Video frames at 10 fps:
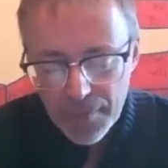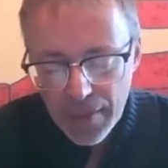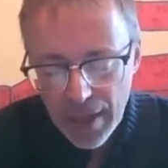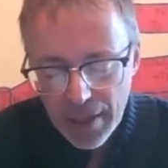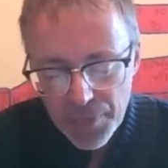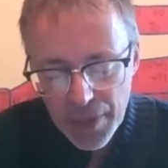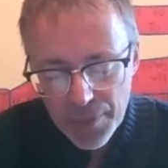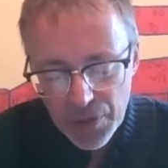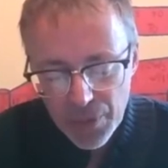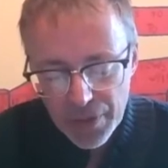and I peek
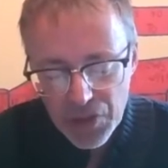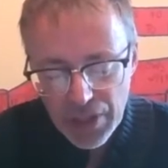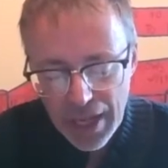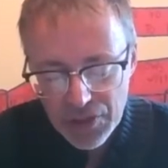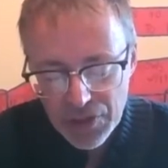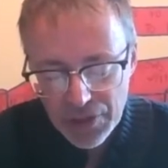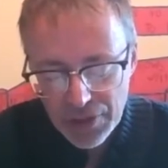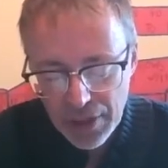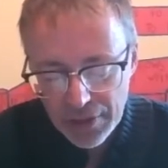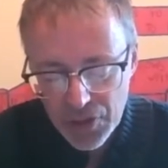between the slats to the
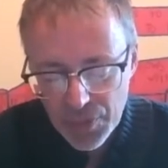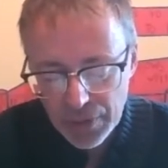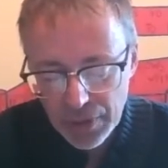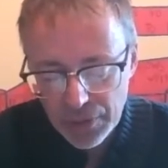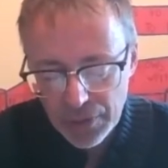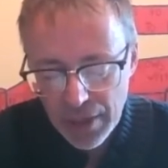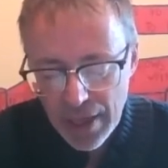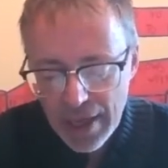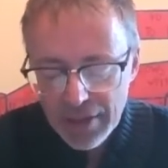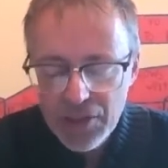darkness below.
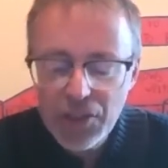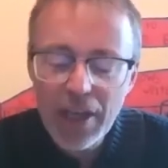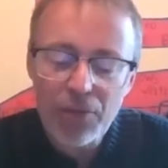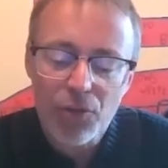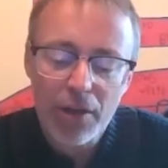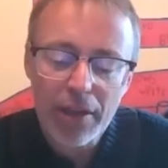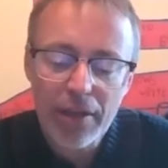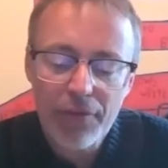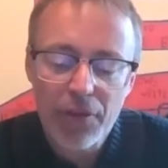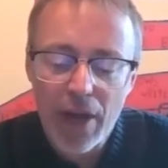The slight rocking
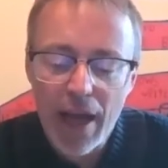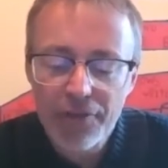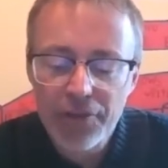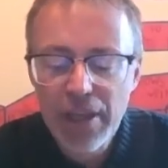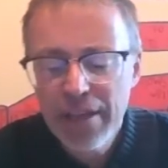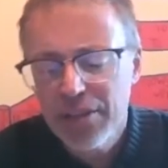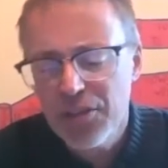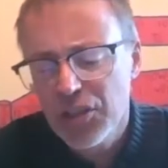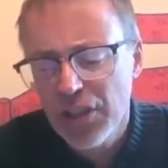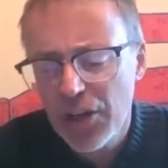of the raft, the
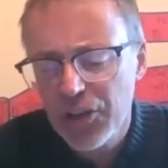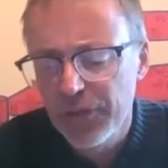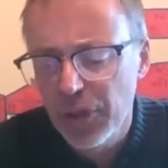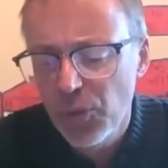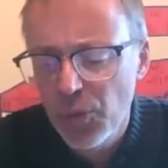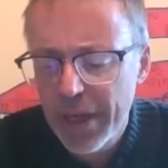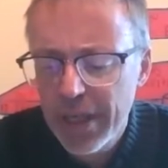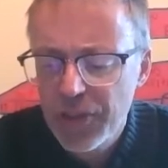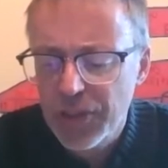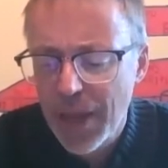slosh of little
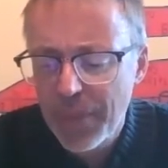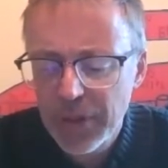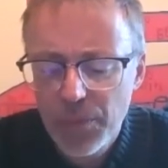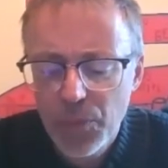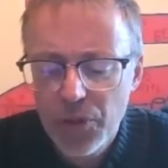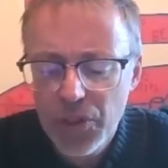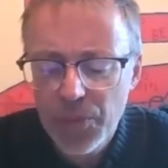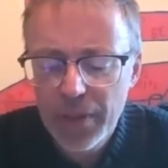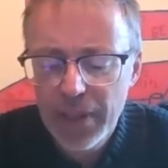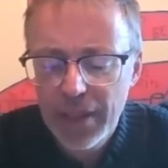waves slapping the boards
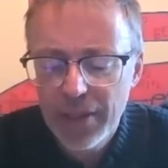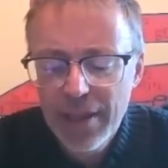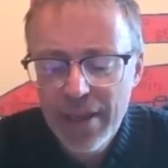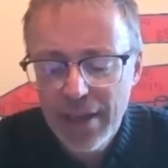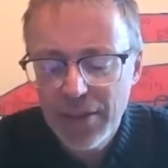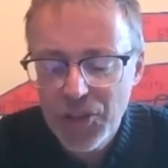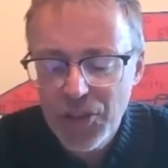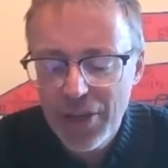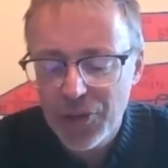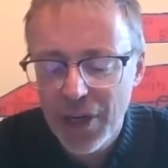beneath, and the
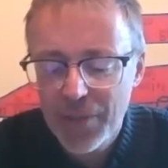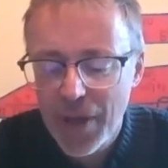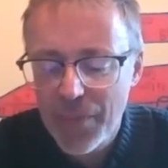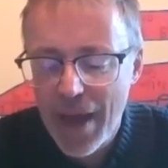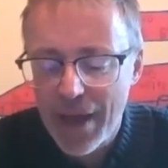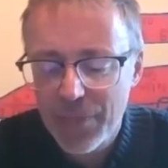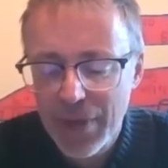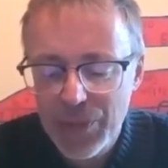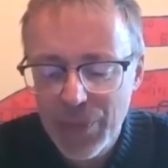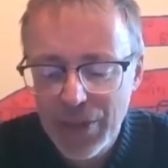sun drying my back
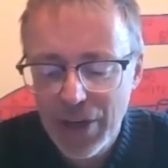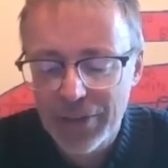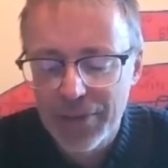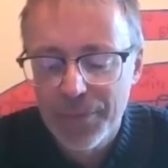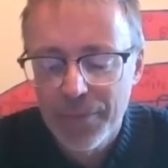makes me yawn.